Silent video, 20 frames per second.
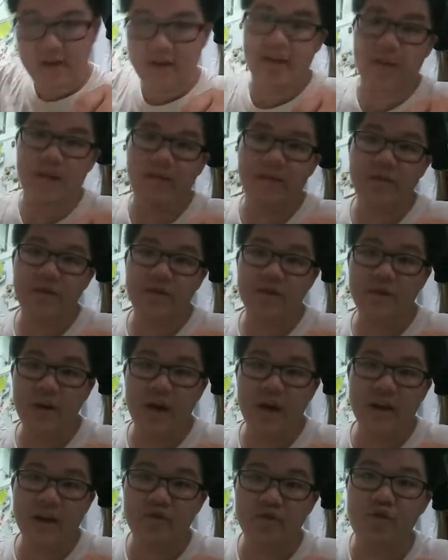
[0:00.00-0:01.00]
kit?
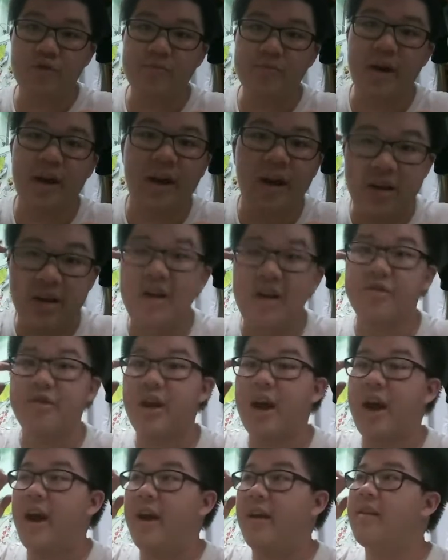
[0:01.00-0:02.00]
I can dream, can I? Yeah, you
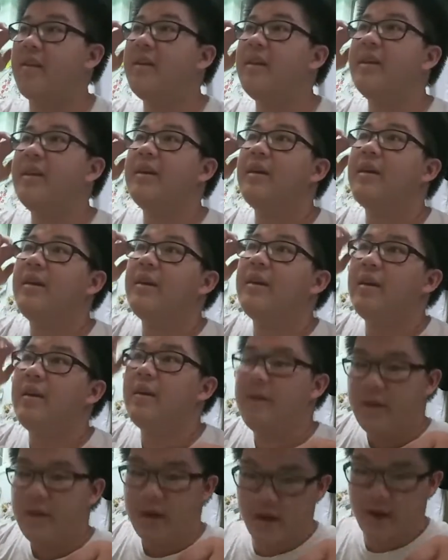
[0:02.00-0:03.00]
can.
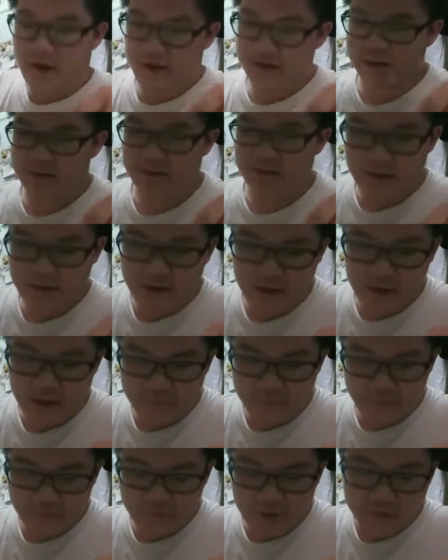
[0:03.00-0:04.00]
And also, if
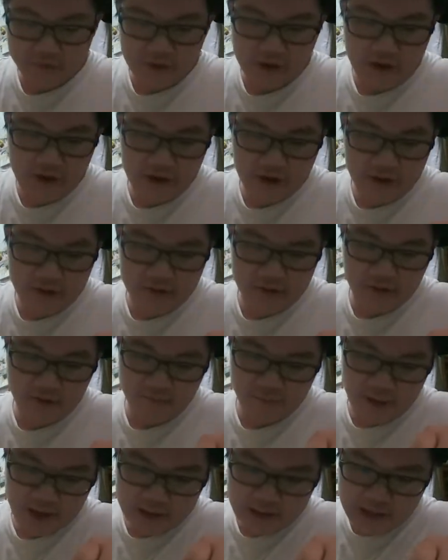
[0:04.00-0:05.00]

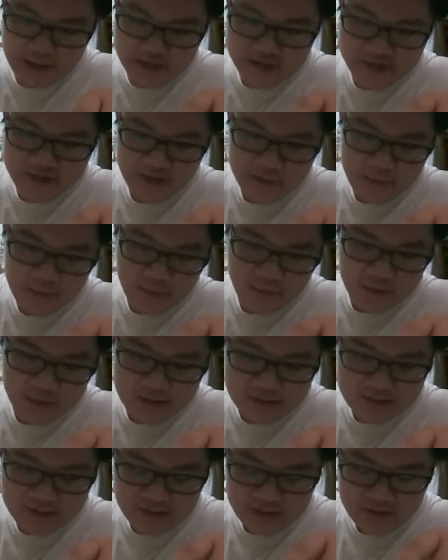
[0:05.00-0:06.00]
Bandai is gonna be
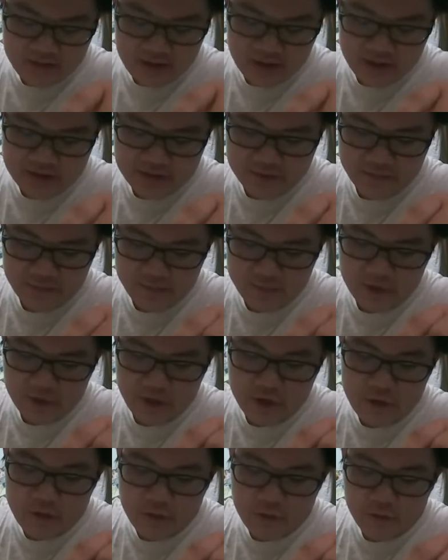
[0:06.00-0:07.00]
releasing kits from the
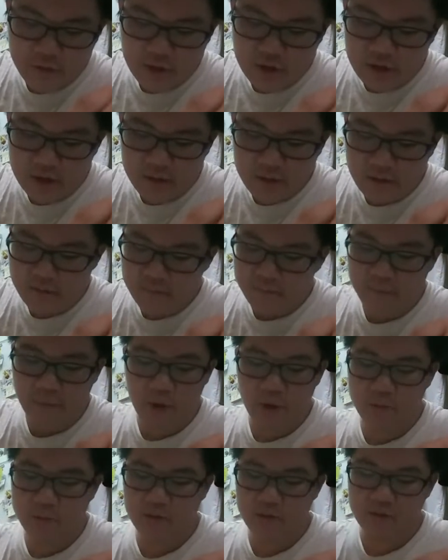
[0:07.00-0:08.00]
new
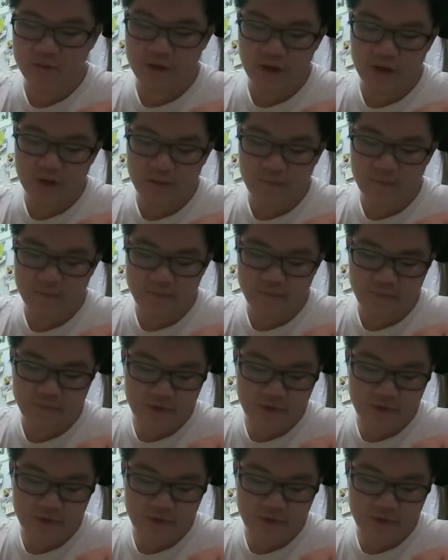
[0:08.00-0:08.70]
mobile Gundam